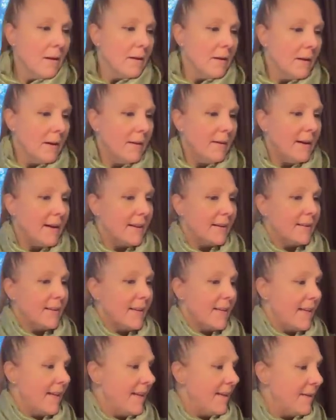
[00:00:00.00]
All right,
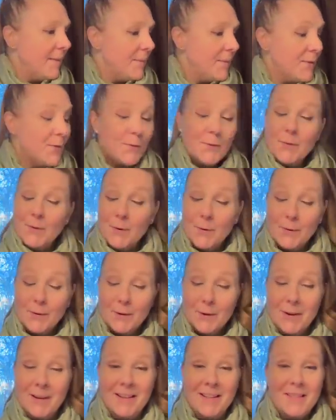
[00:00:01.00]
so
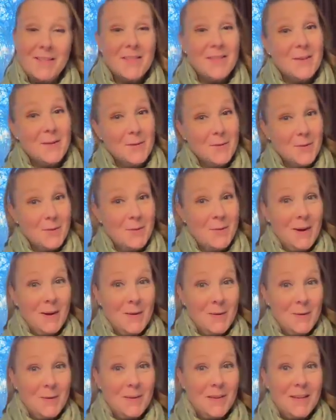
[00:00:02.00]
those are my
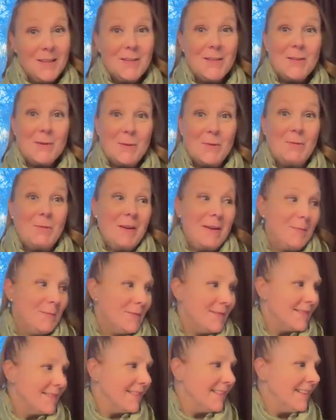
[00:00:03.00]
only two whips,